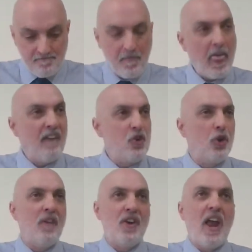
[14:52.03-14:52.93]
Have you
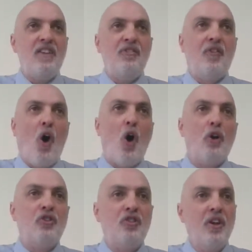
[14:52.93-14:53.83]
given any
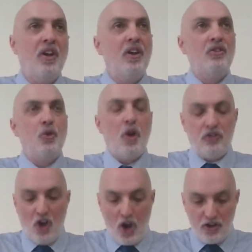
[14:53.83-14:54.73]
thought to
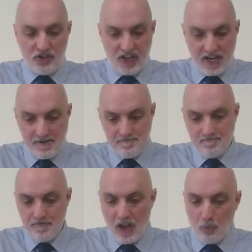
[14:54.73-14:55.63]
eternity
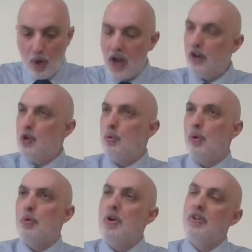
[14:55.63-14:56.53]
and where you
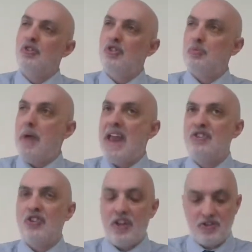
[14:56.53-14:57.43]
will
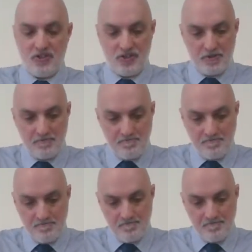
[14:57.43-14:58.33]
spend it?
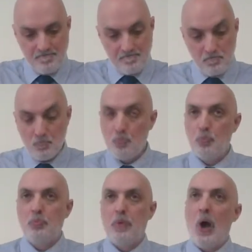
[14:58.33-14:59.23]

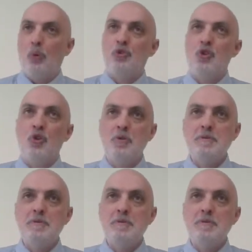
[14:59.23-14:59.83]
Well, do